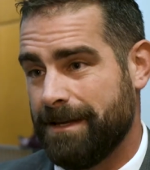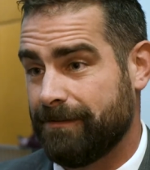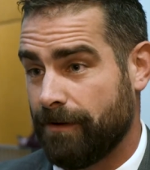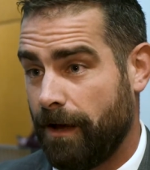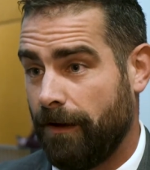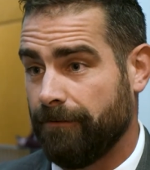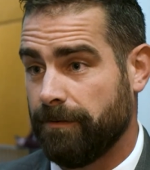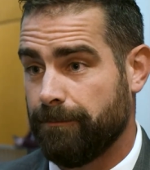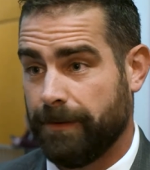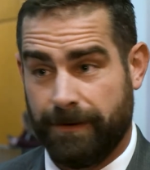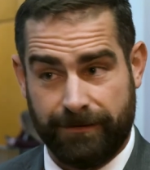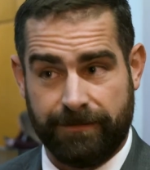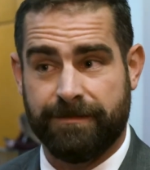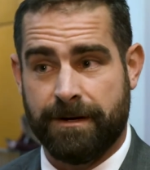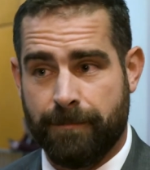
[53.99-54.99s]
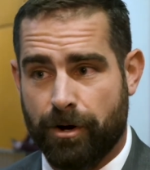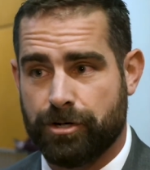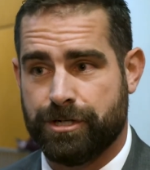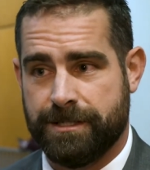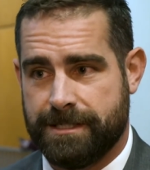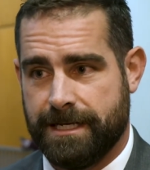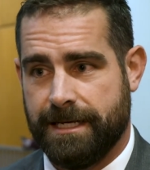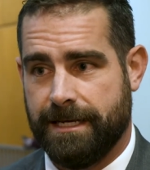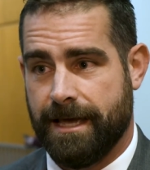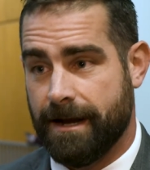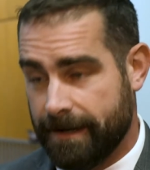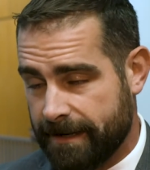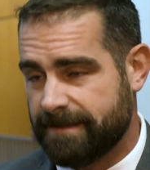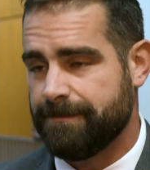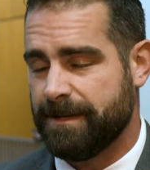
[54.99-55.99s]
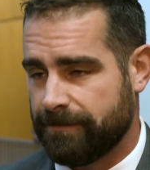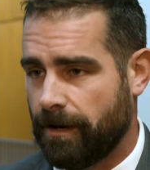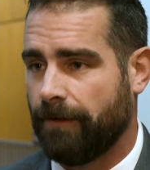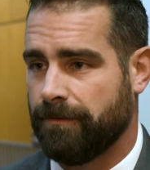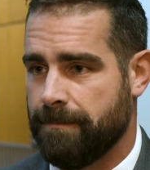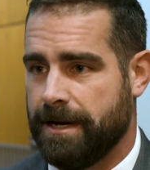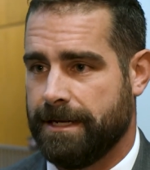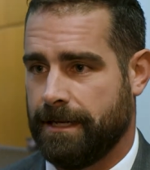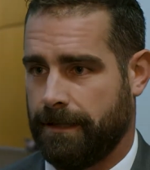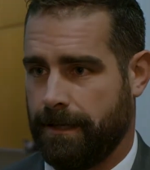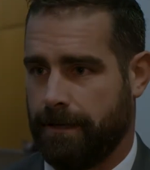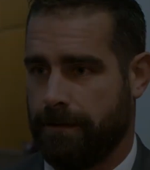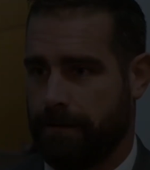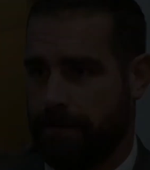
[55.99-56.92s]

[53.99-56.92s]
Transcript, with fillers: be solved, but this is an emergency and it needs to be solved immediately.